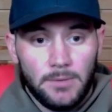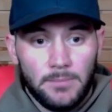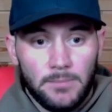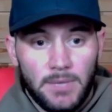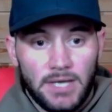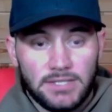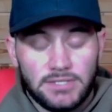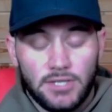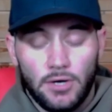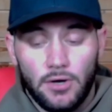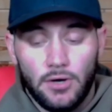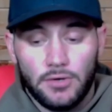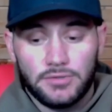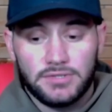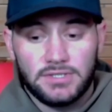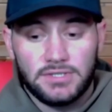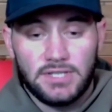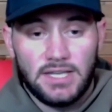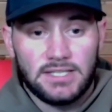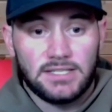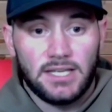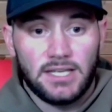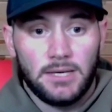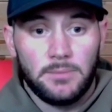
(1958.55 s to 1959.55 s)
adults,
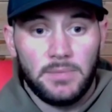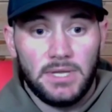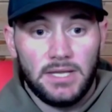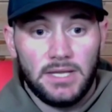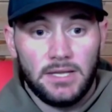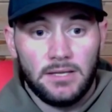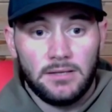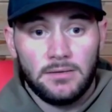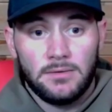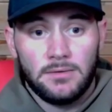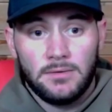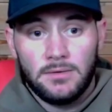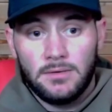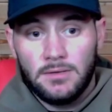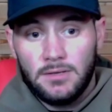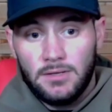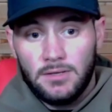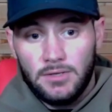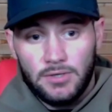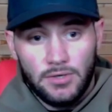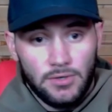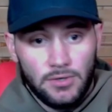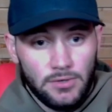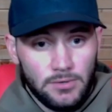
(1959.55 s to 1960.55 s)
it's going to be
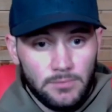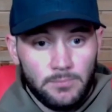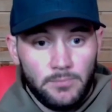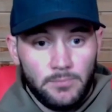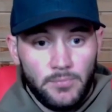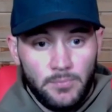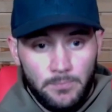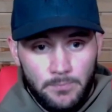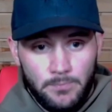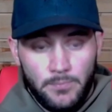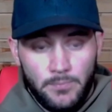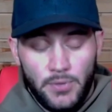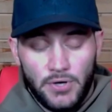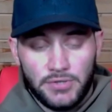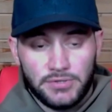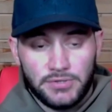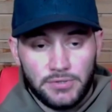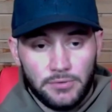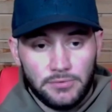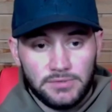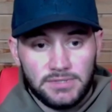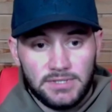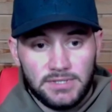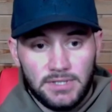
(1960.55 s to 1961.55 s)
your
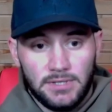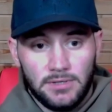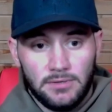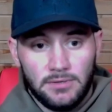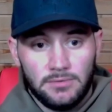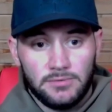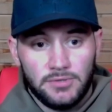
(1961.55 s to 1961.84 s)
personal still.